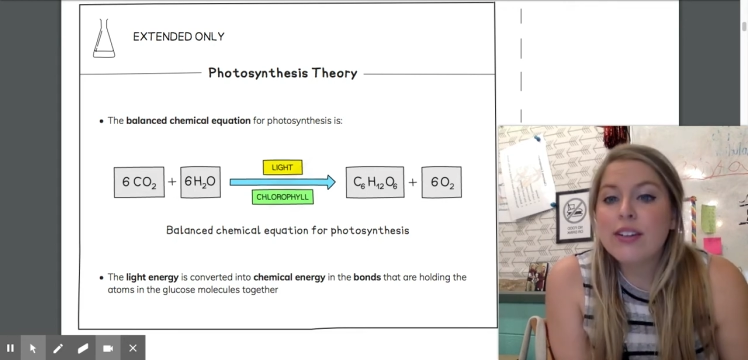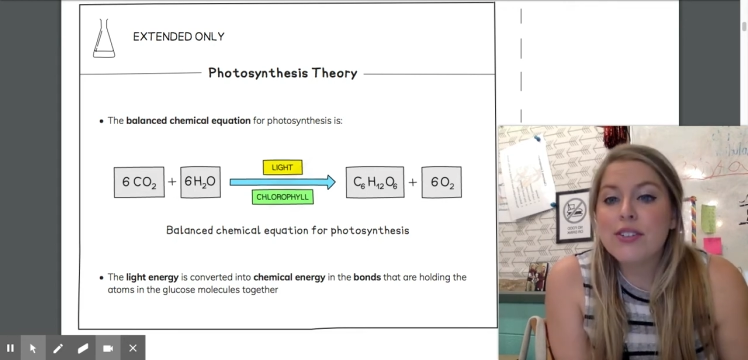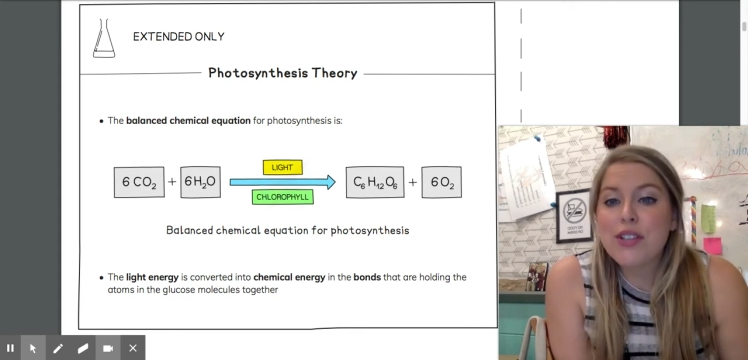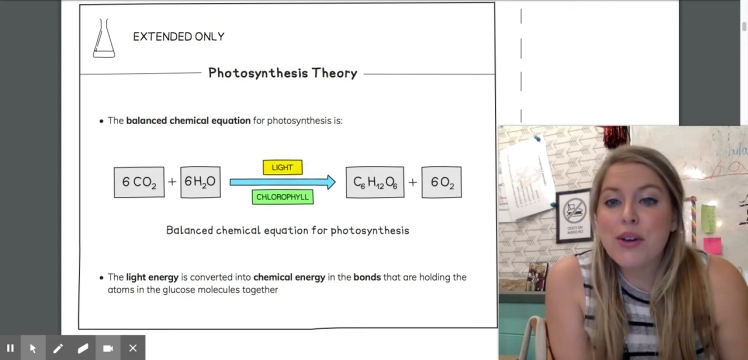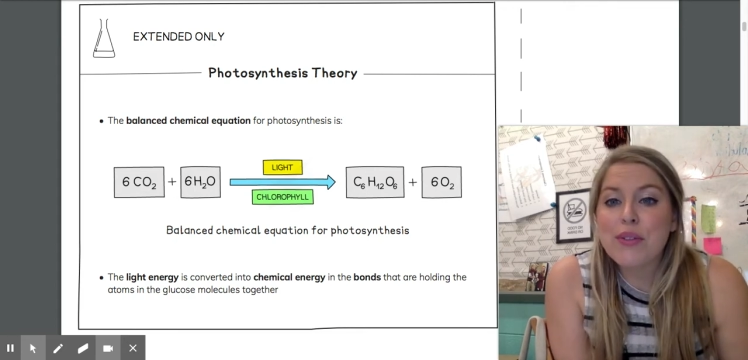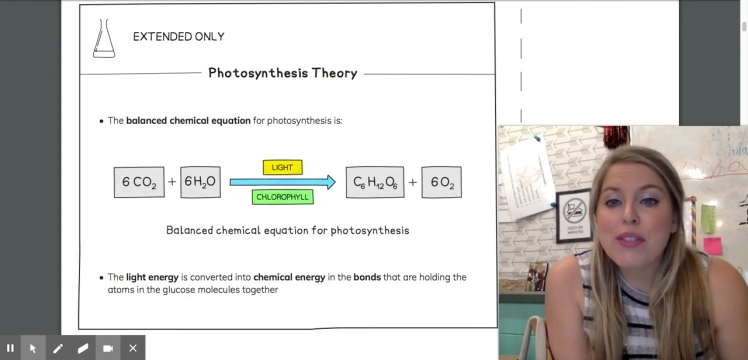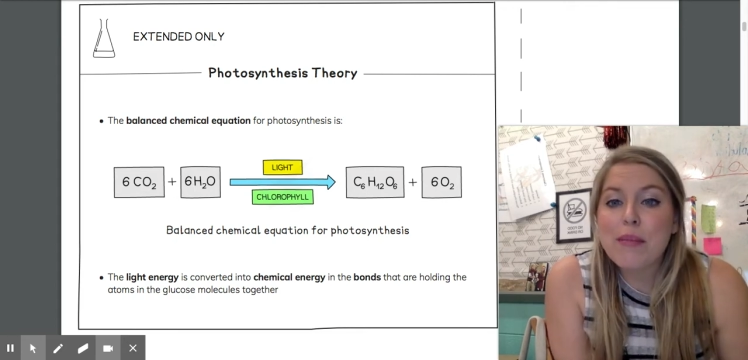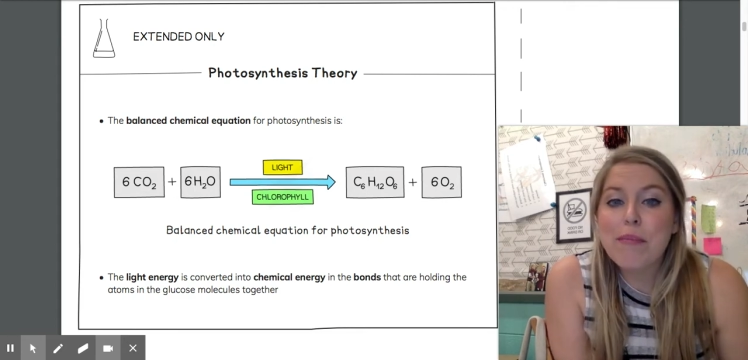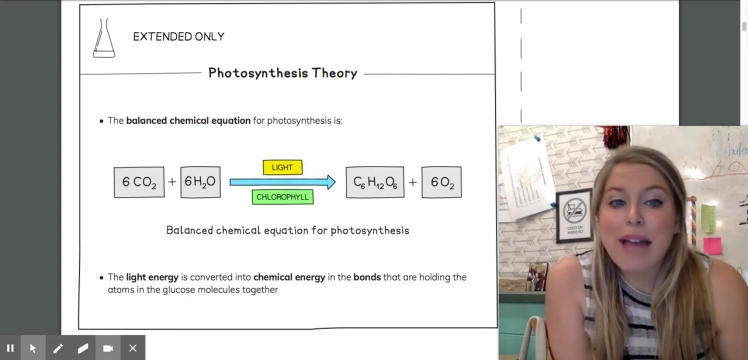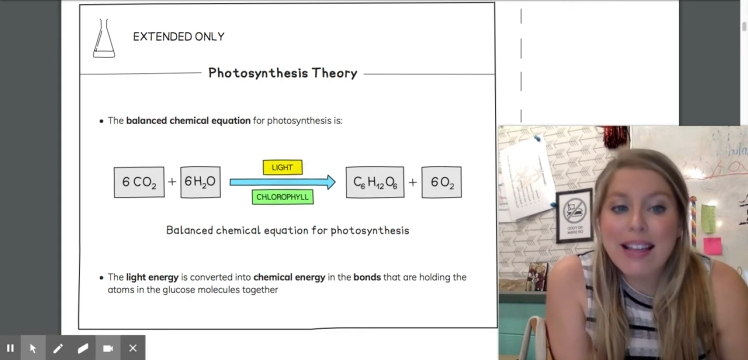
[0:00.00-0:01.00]
So the
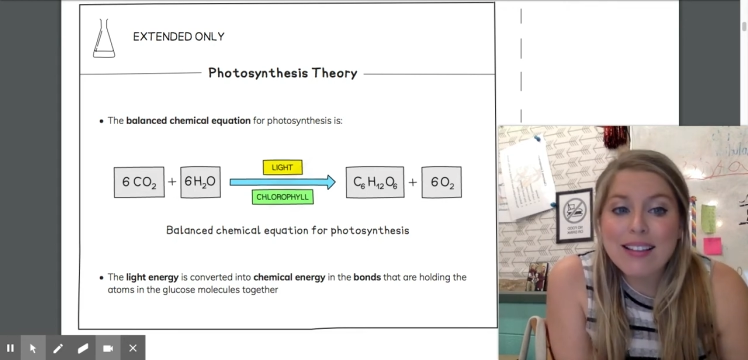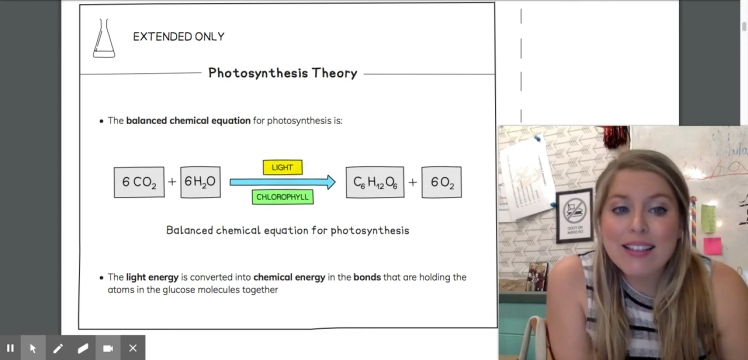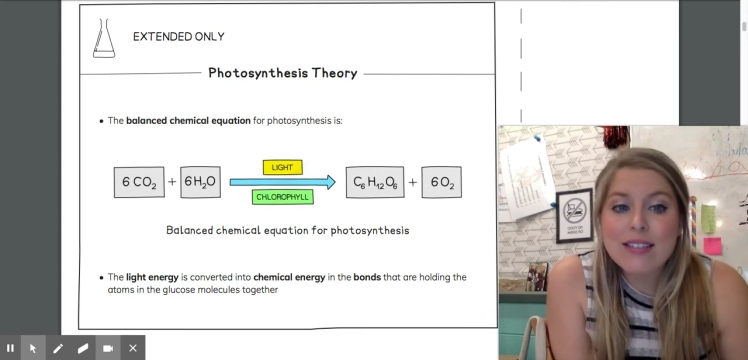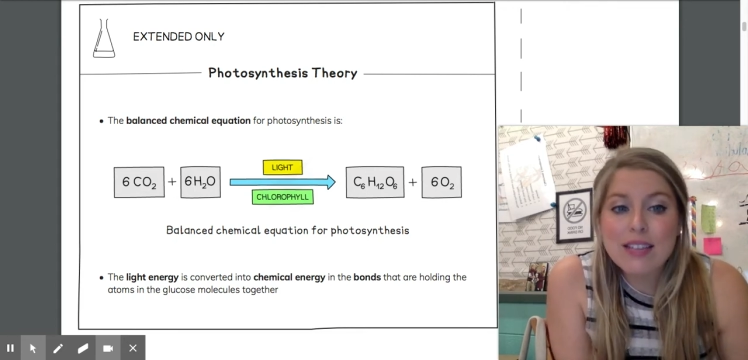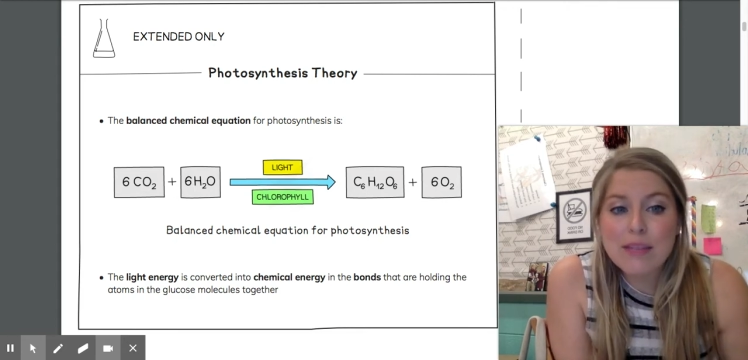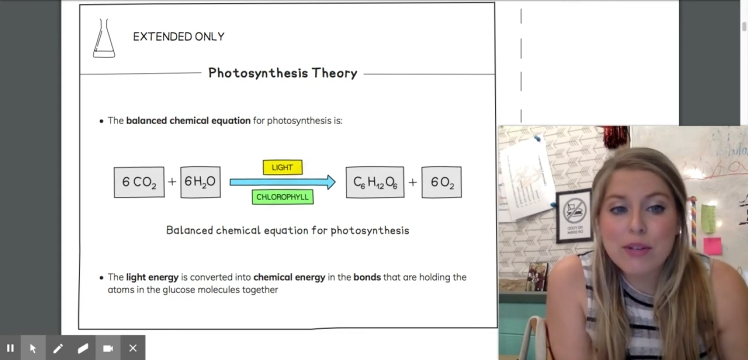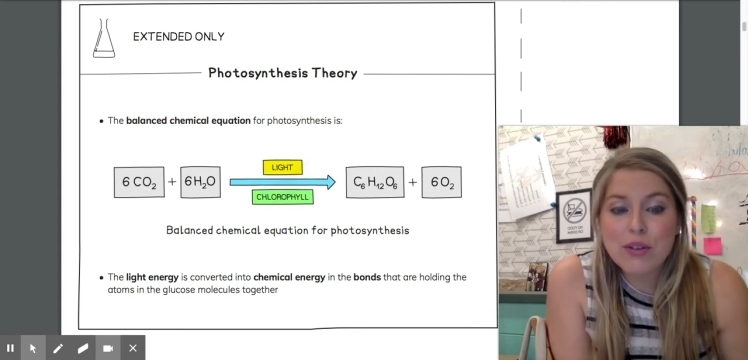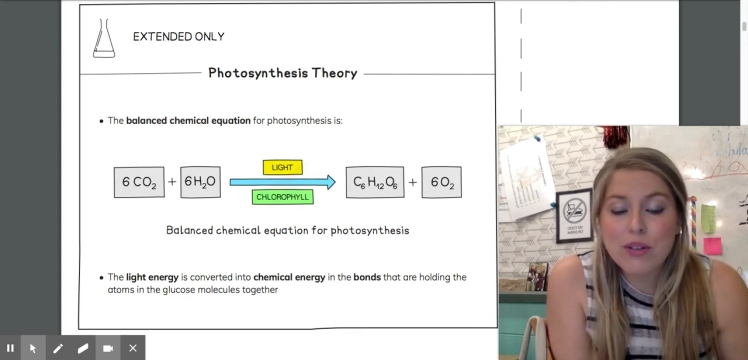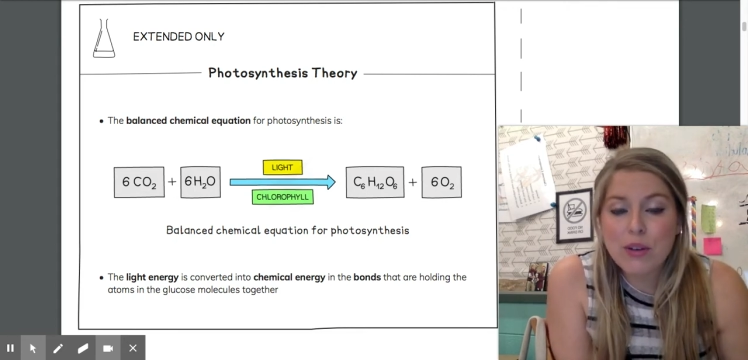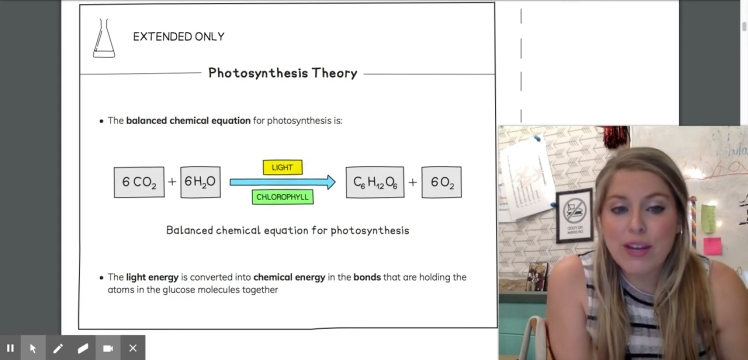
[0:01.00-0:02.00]
balanced
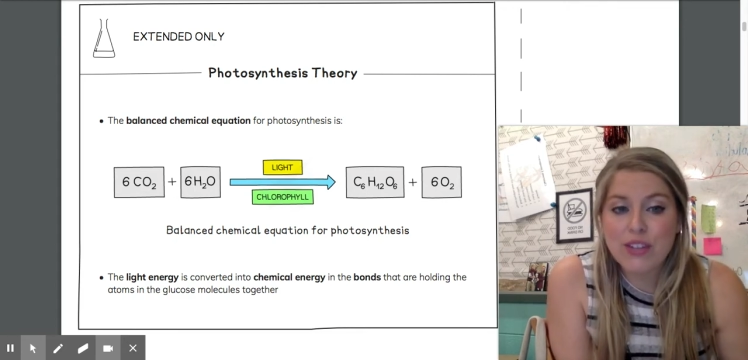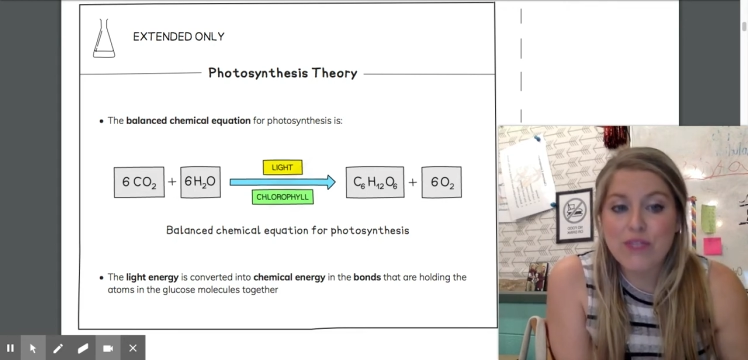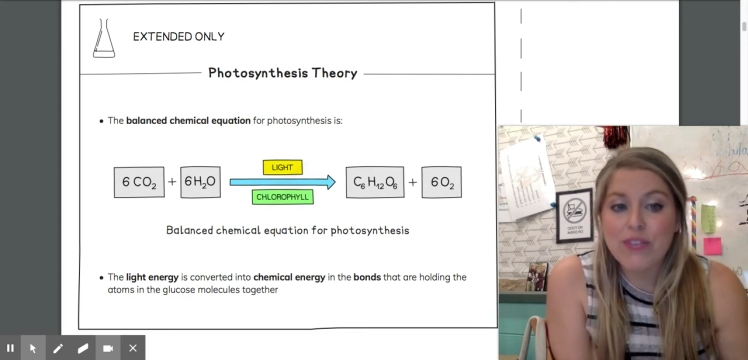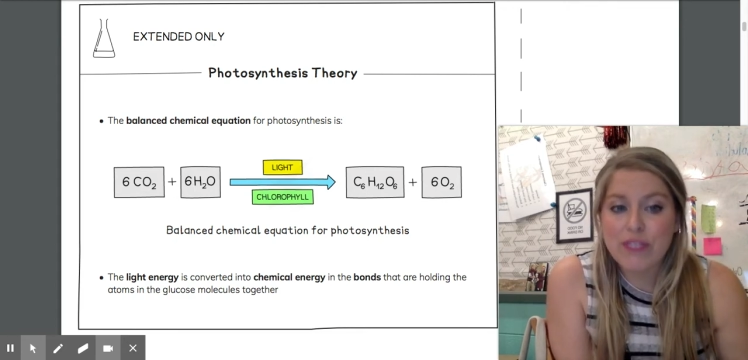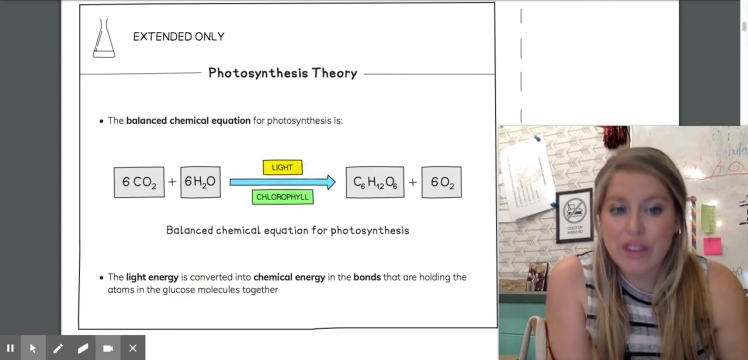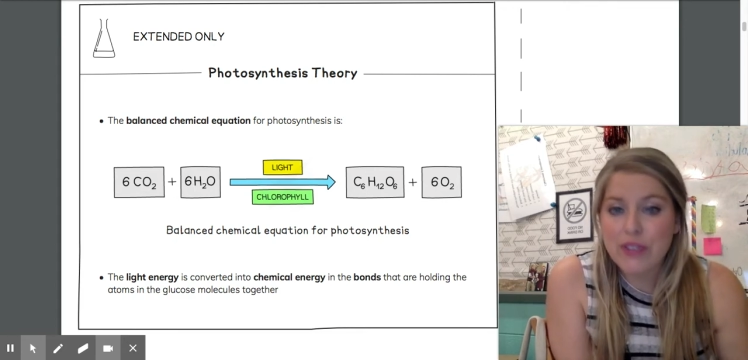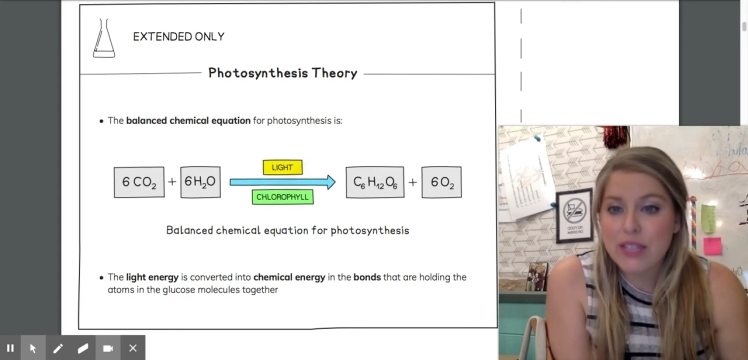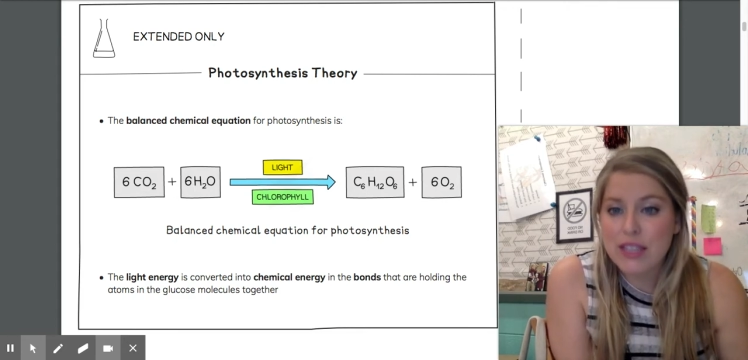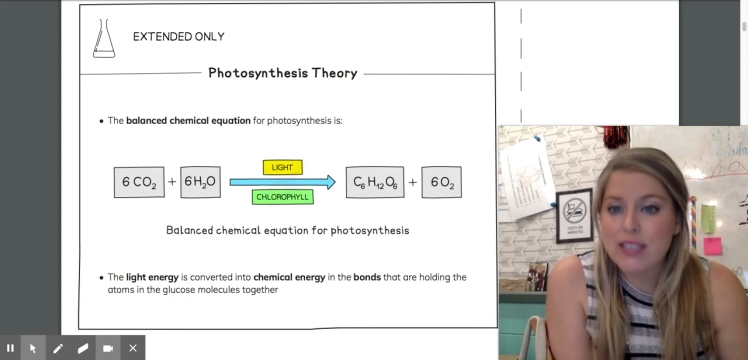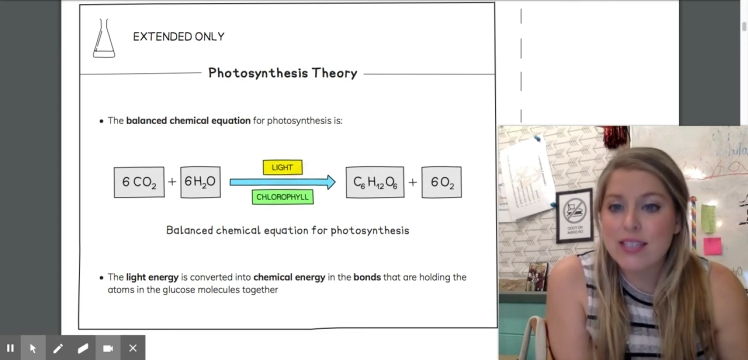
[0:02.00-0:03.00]
chemical equation for
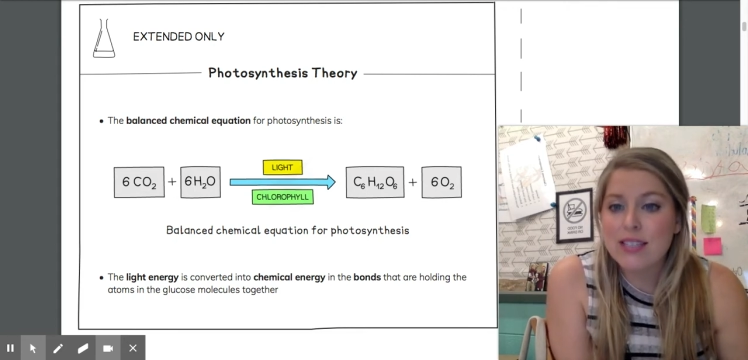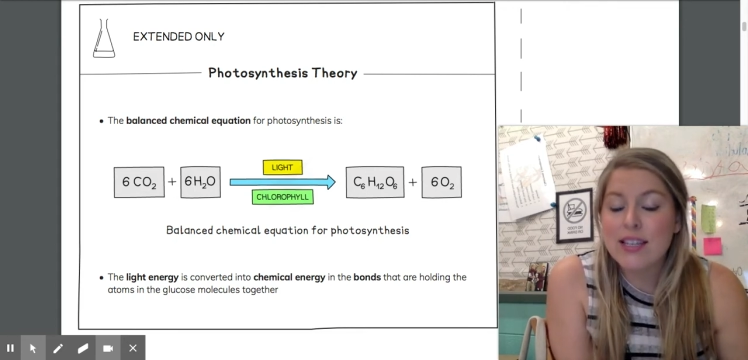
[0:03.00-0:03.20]
photosynthesis: